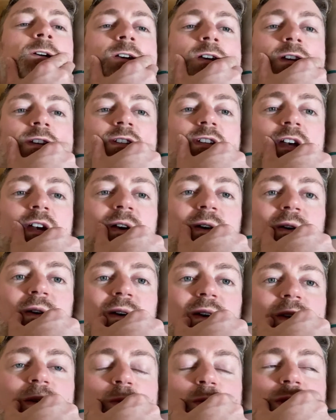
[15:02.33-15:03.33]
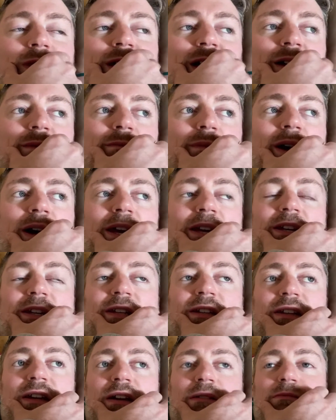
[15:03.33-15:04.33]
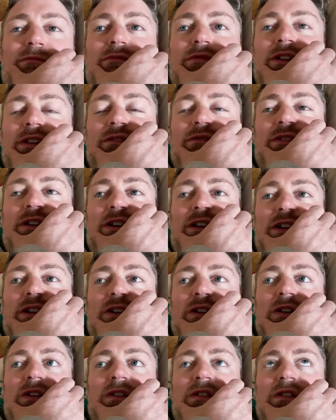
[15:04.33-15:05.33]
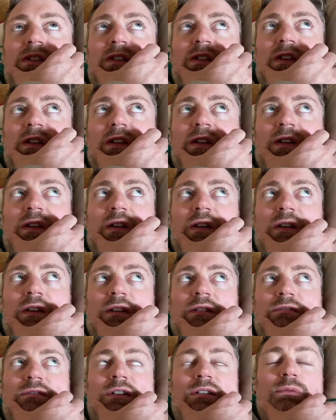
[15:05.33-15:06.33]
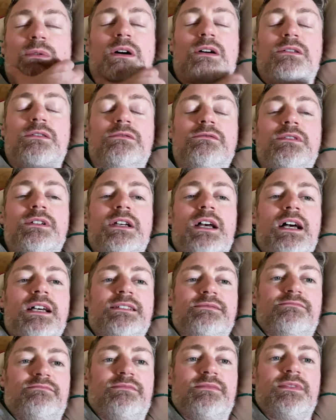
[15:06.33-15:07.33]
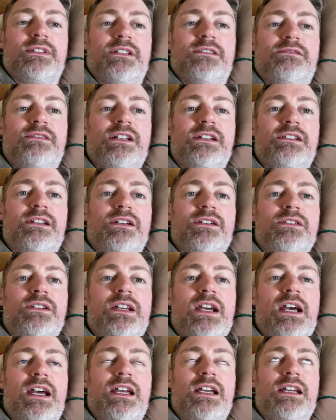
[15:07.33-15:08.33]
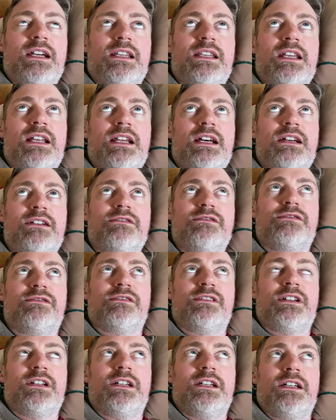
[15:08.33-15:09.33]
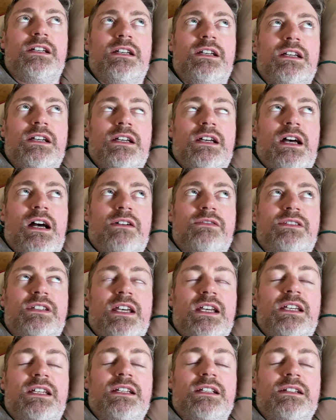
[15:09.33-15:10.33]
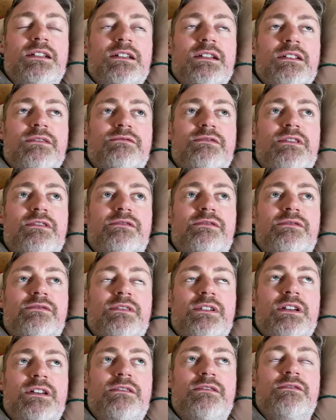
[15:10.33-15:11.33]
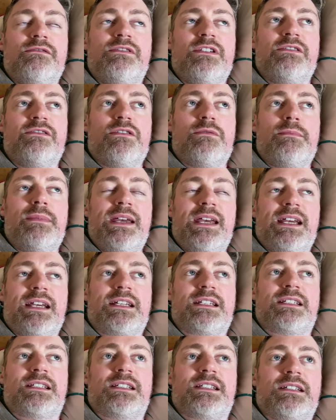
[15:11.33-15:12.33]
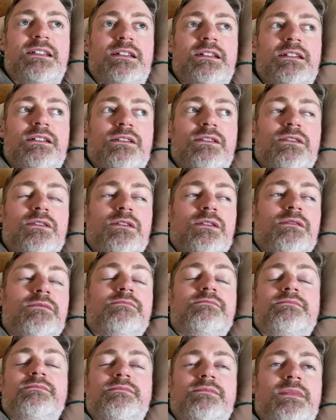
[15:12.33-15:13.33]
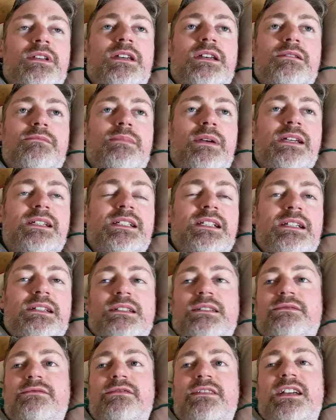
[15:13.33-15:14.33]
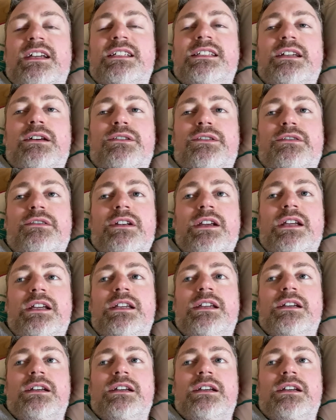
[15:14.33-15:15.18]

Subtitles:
So with that in mind, I'm feeling very good. Well, I'm feeling okay. And then I've taken Vivamix, or basically it's VSL3.